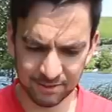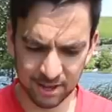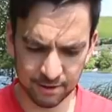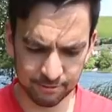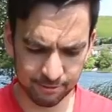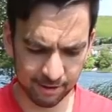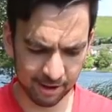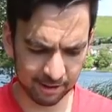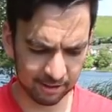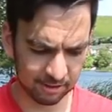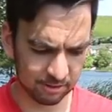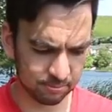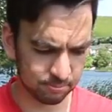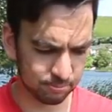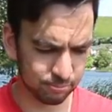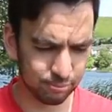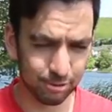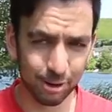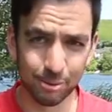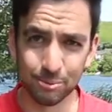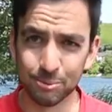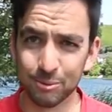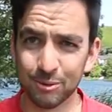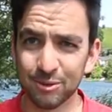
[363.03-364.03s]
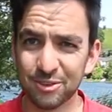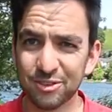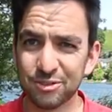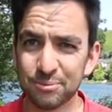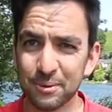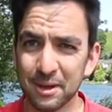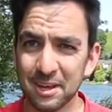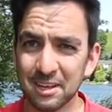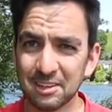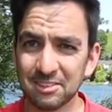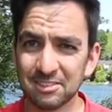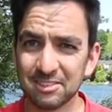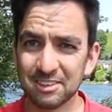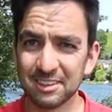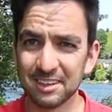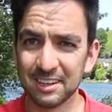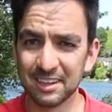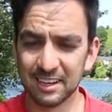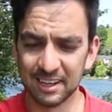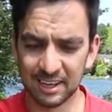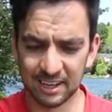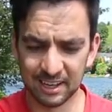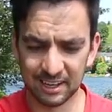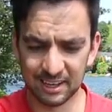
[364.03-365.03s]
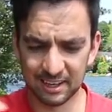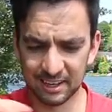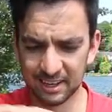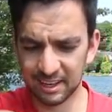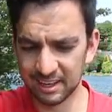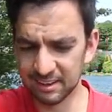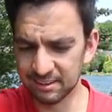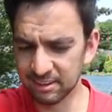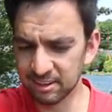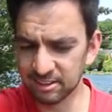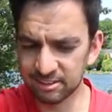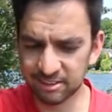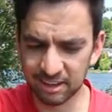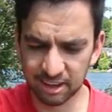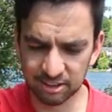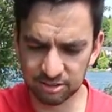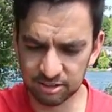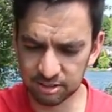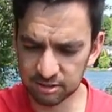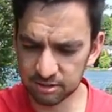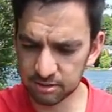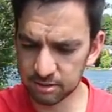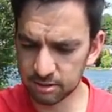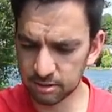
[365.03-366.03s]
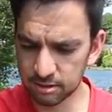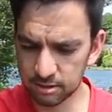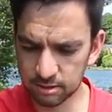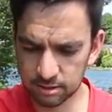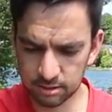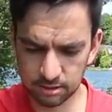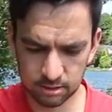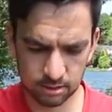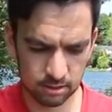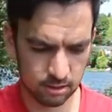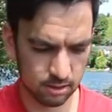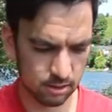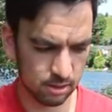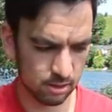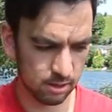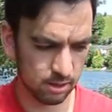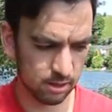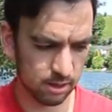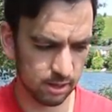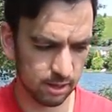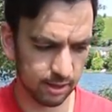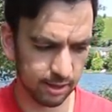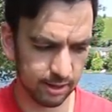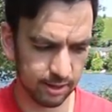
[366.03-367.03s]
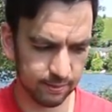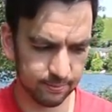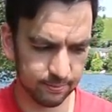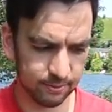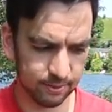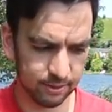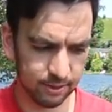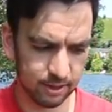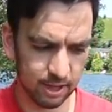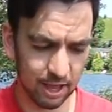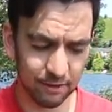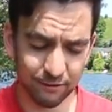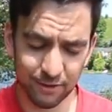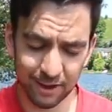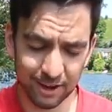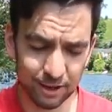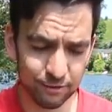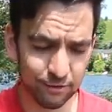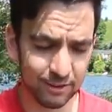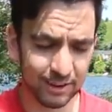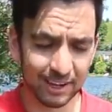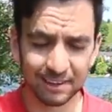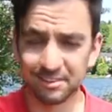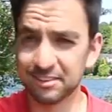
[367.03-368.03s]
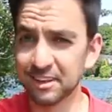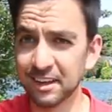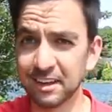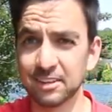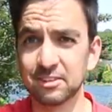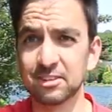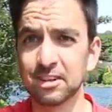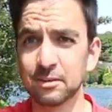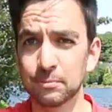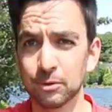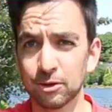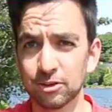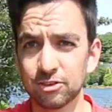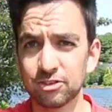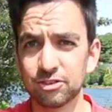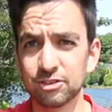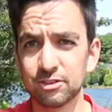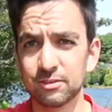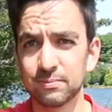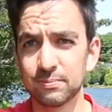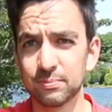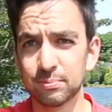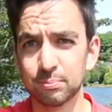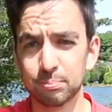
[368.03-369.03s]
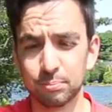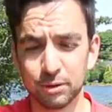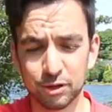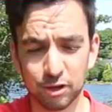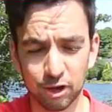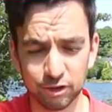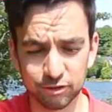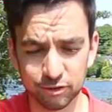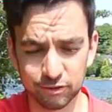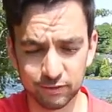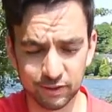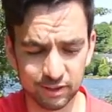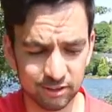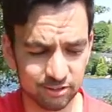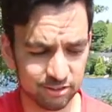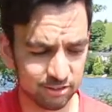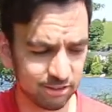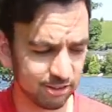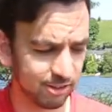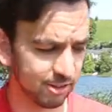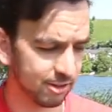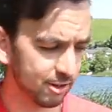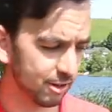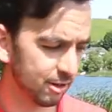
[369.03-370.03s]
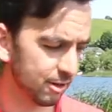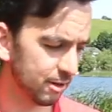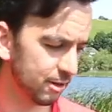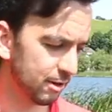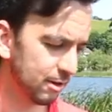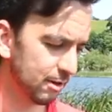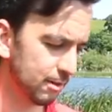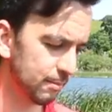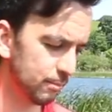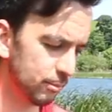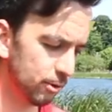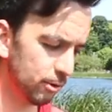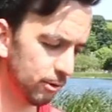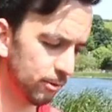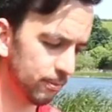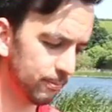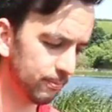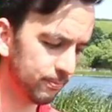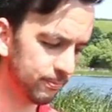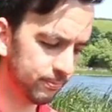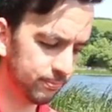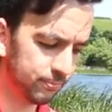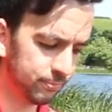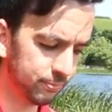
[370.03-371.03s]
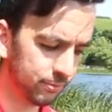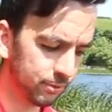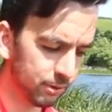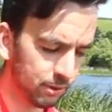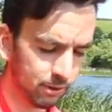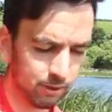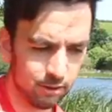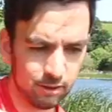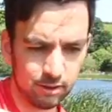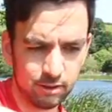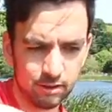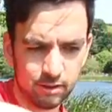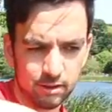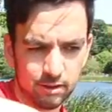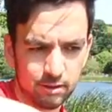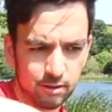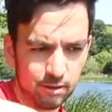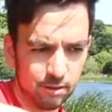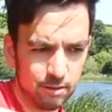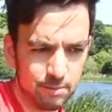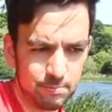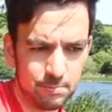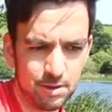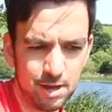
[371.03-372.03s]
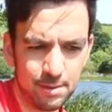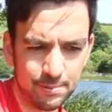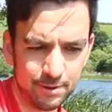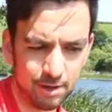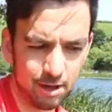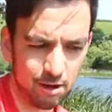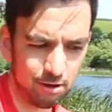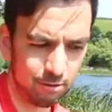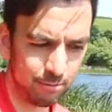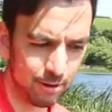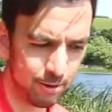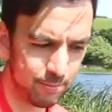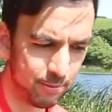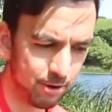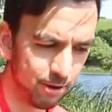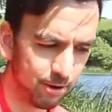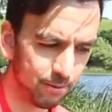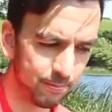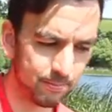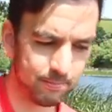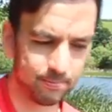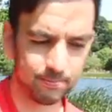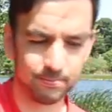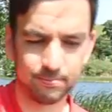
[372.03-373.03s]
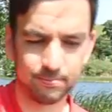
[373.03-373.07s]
never had a problem with space in this section. If anything, I take too much because of this, but maybe you're a bit more